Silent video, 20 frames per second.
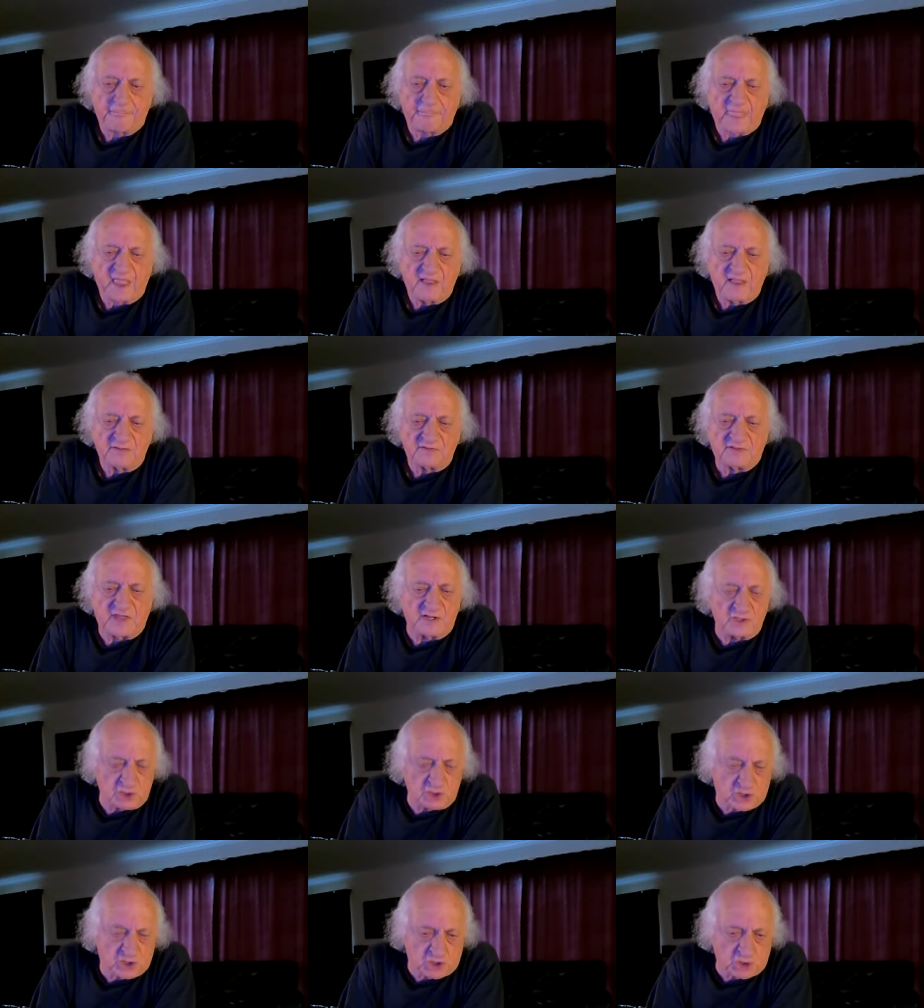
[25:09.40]
than
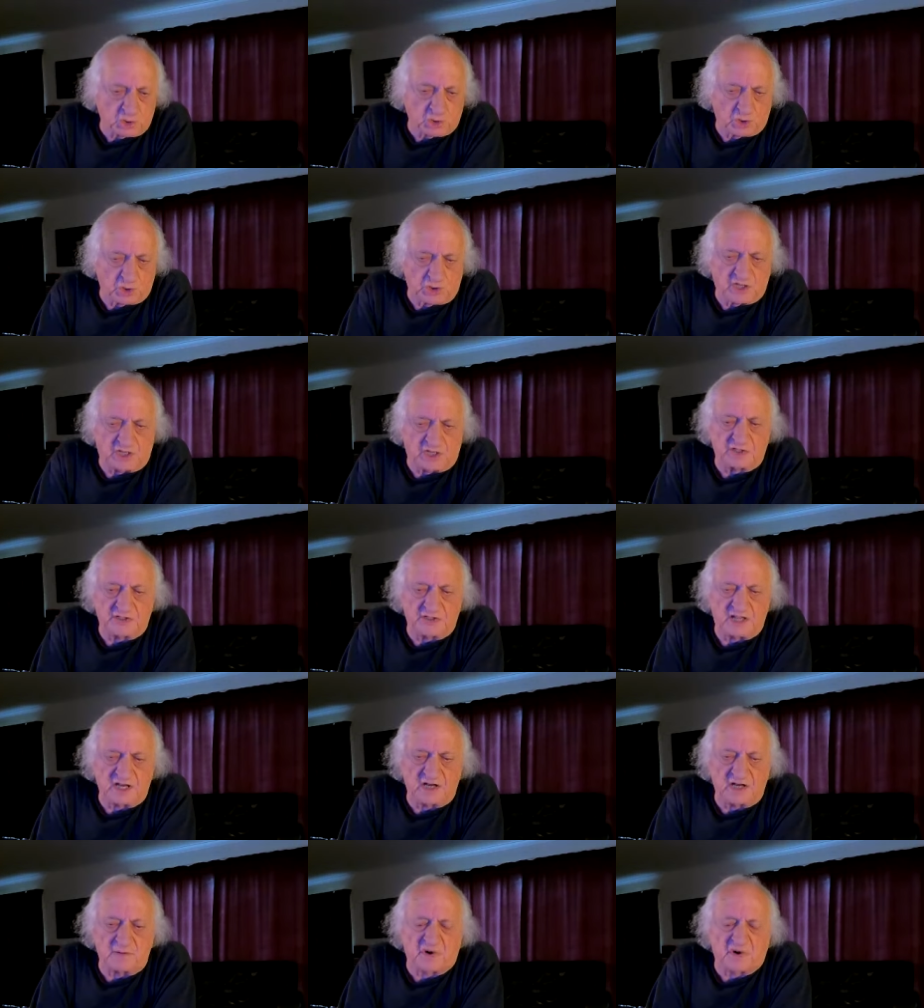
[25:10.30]
you should. And then
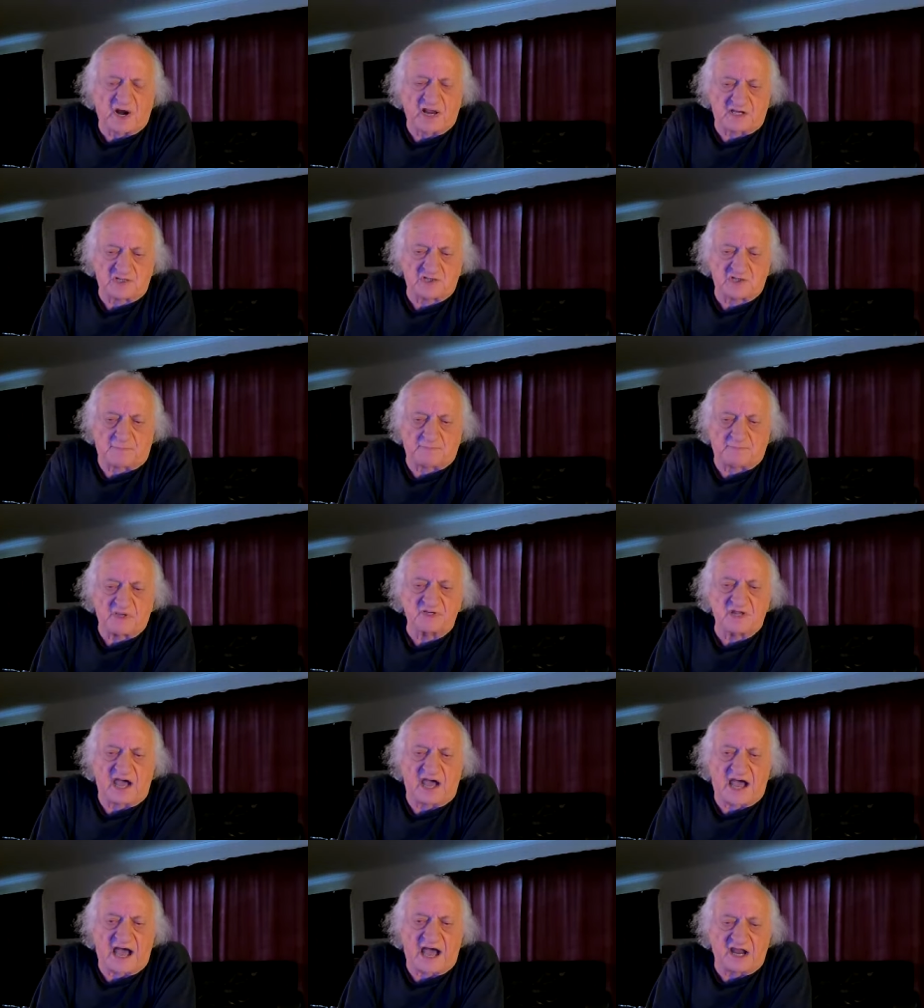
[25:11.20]
it breaks up
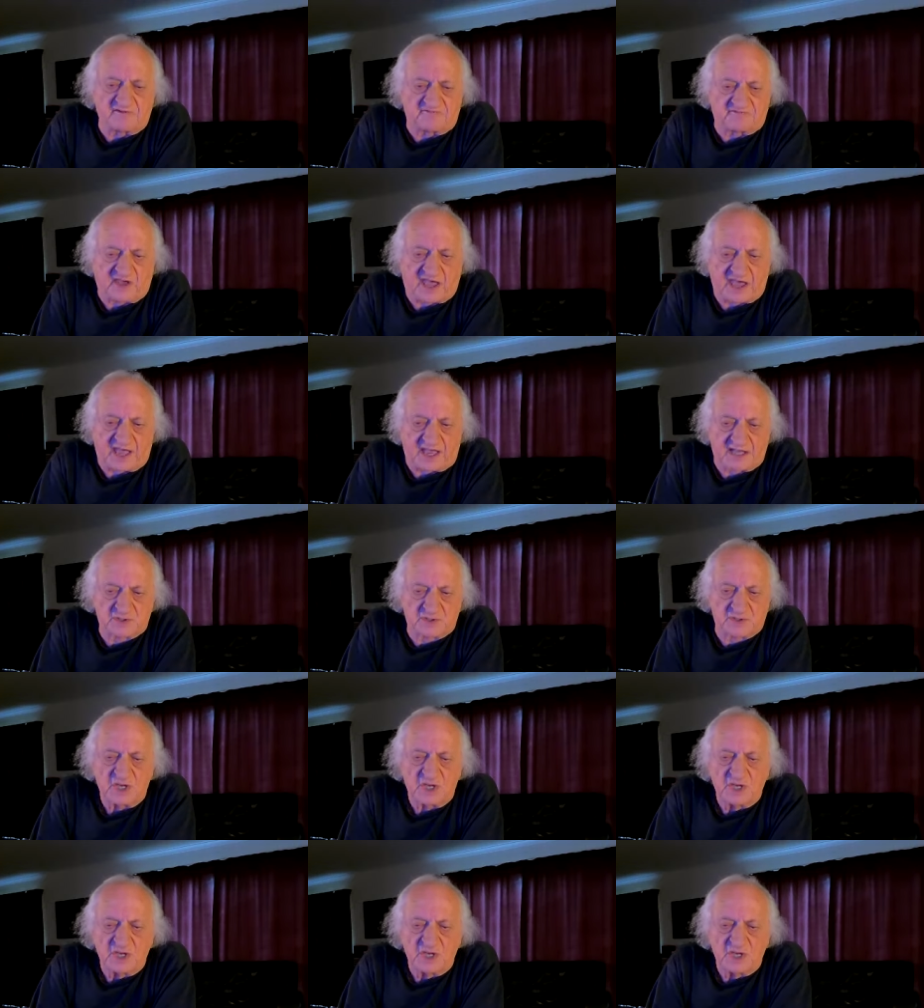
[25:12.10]
into artifacts.